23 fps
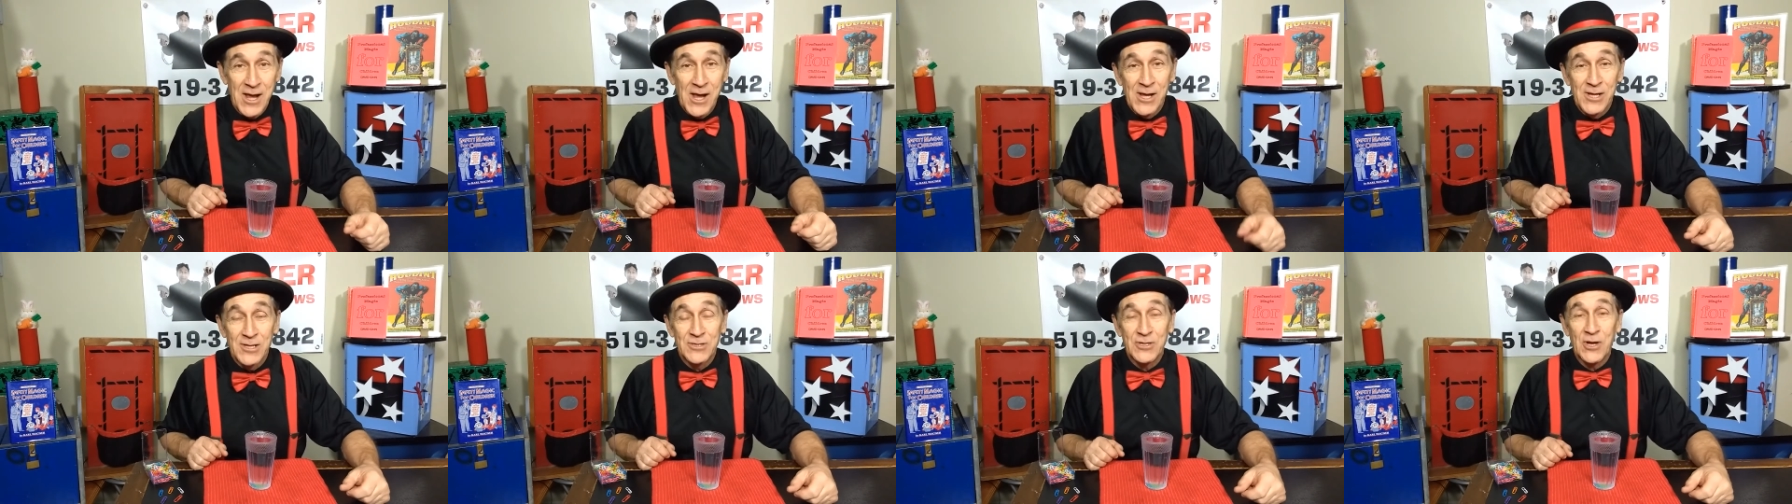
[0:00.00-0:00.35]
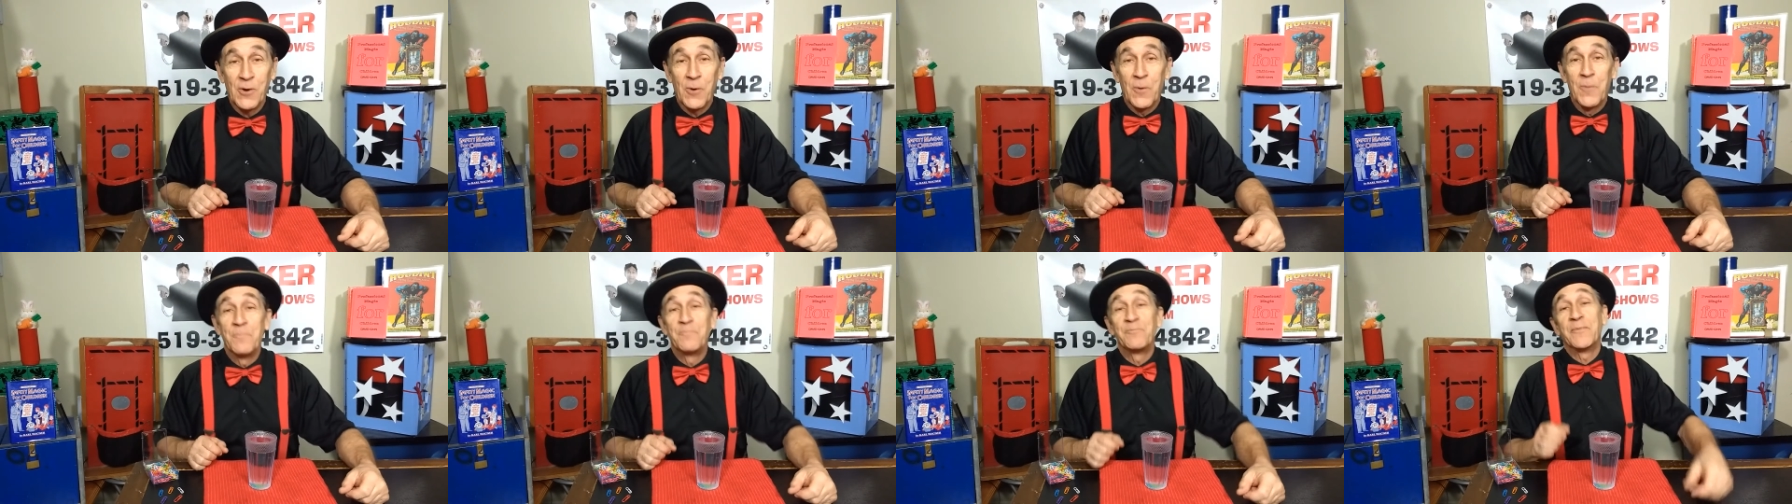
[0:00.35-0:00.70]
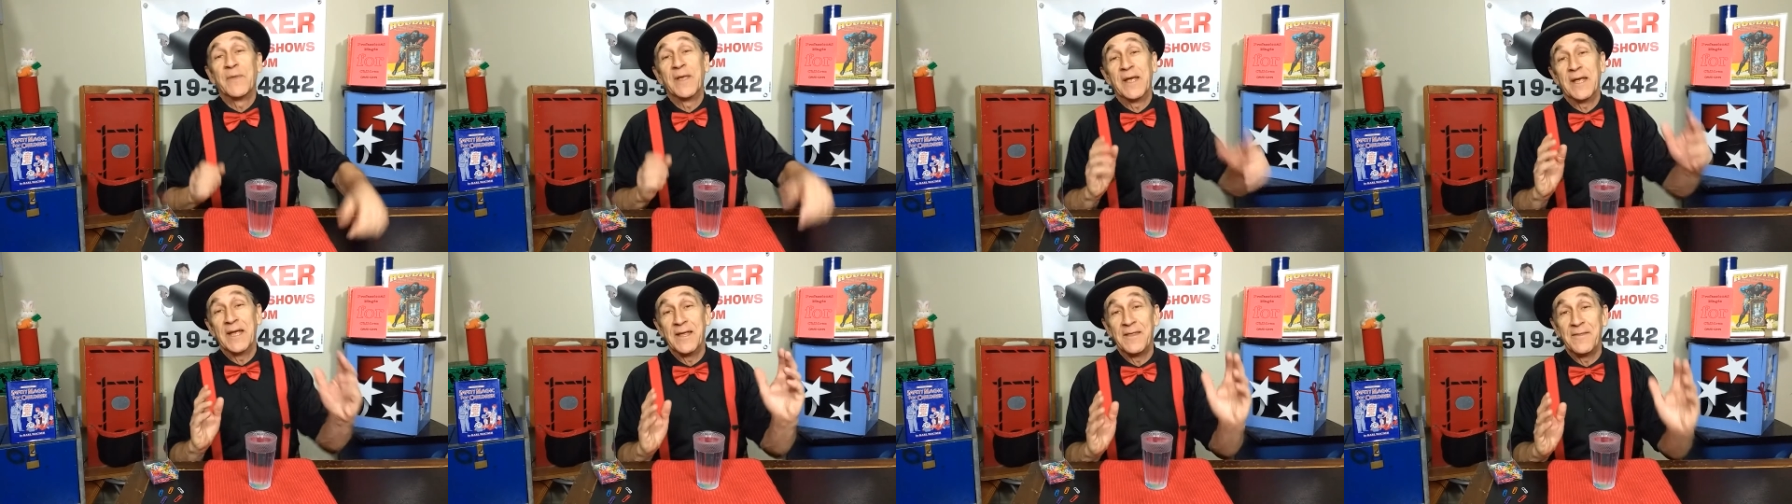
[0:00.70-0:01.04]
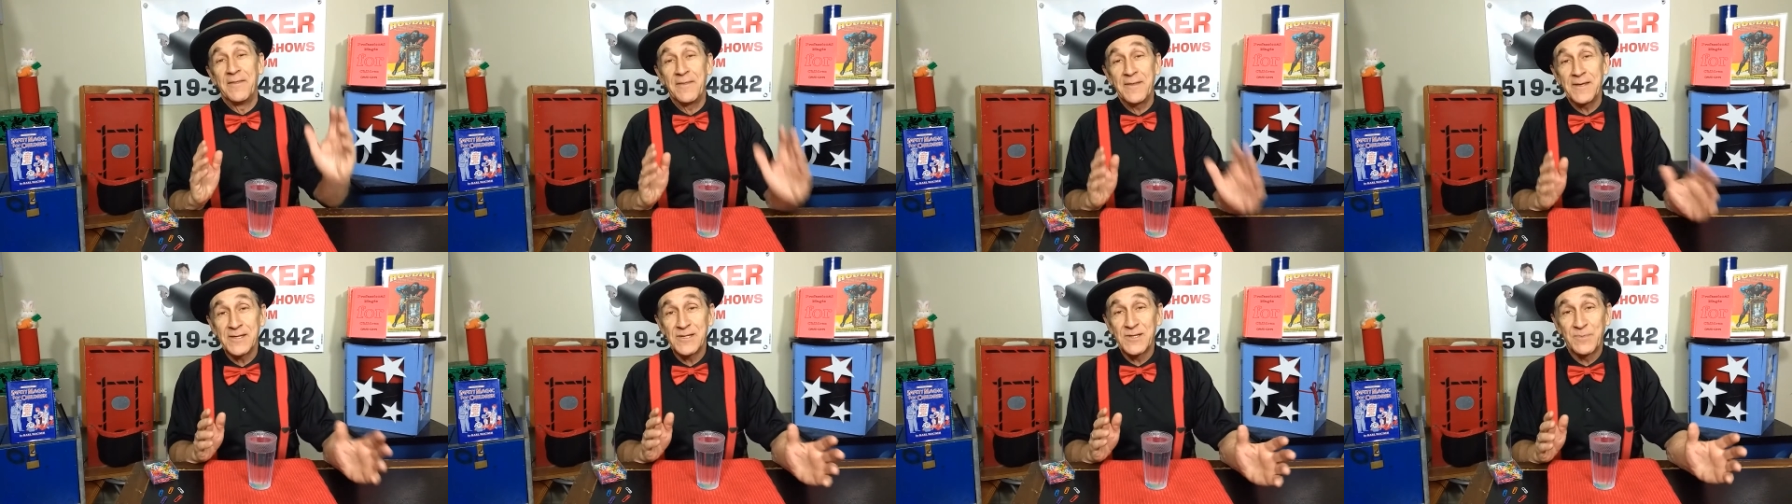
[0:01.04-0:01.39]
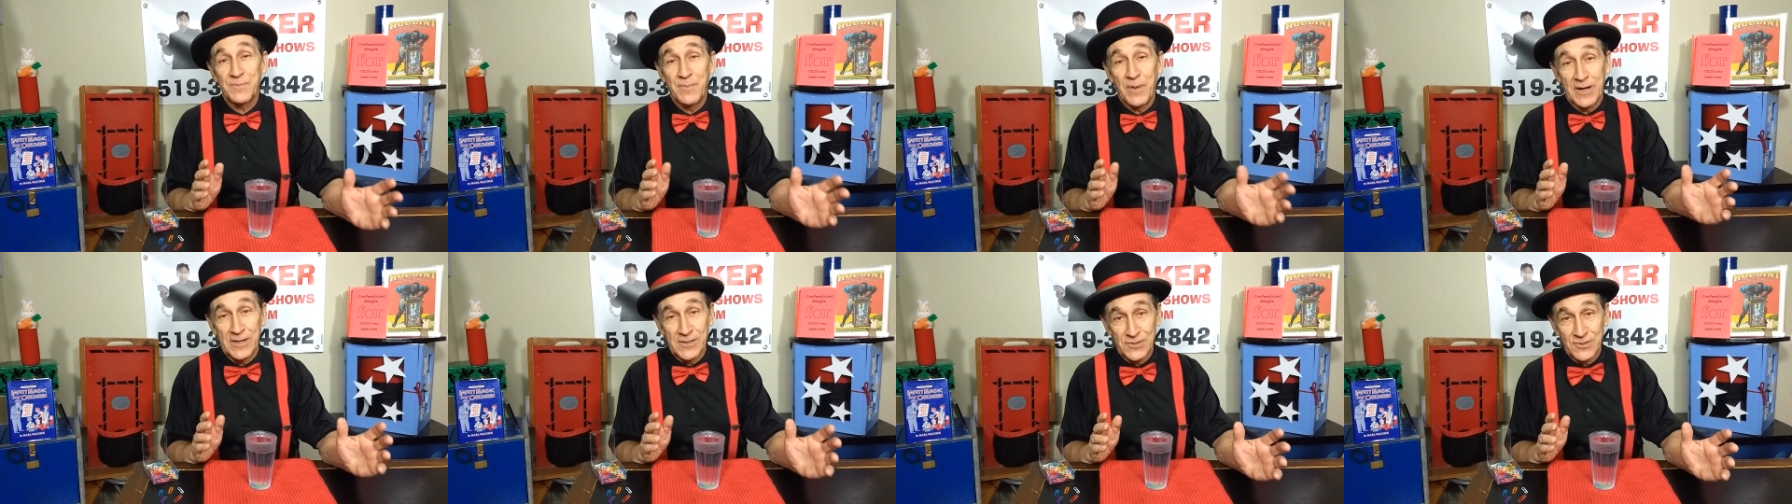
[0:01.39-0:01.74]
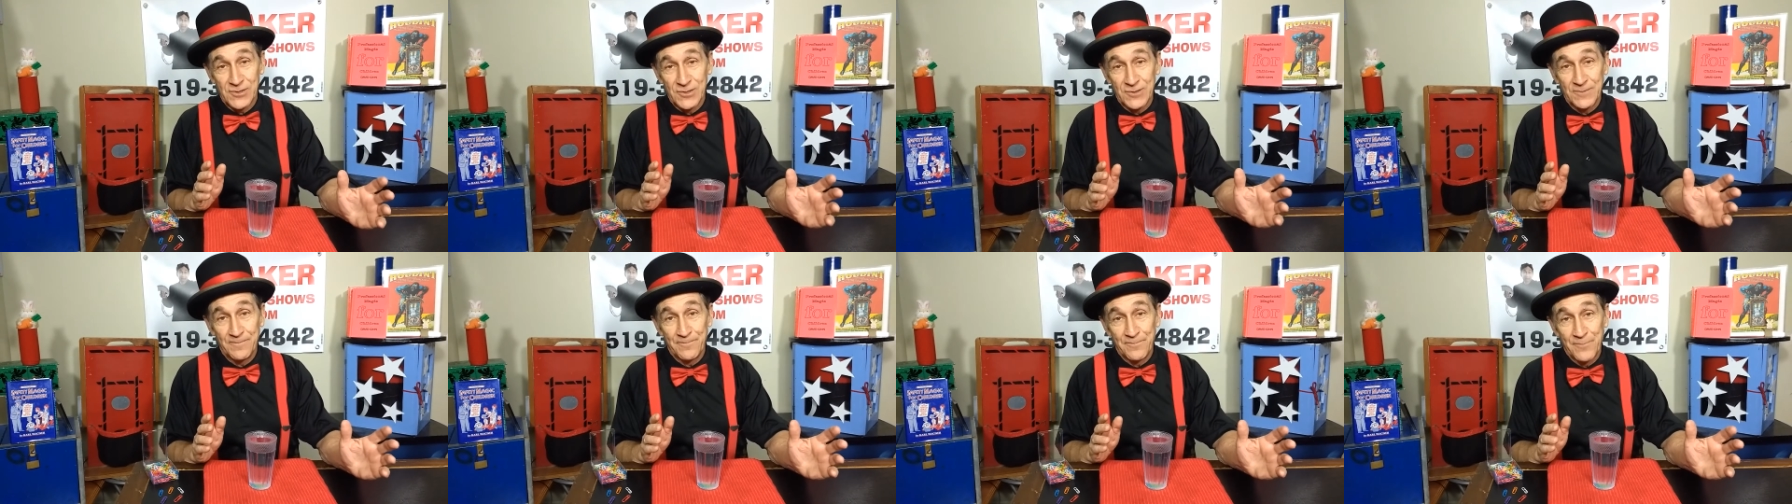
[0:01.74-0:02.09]
so in this
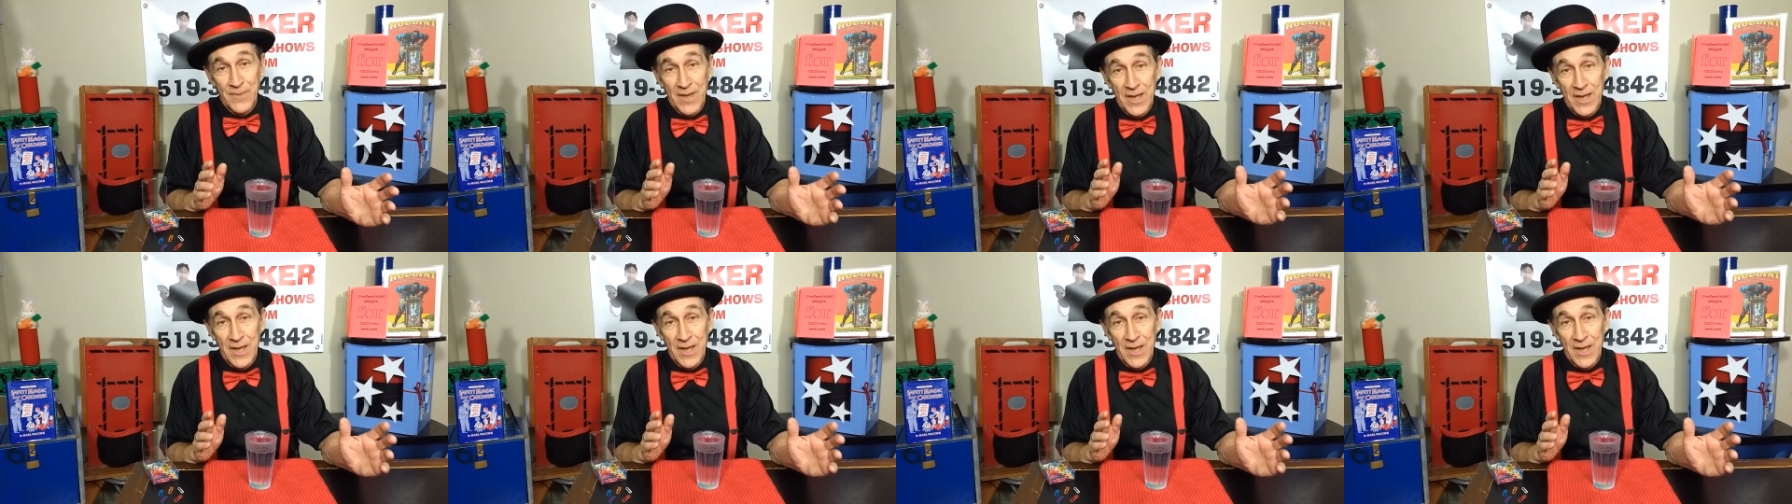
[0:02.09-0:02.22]
puzzle,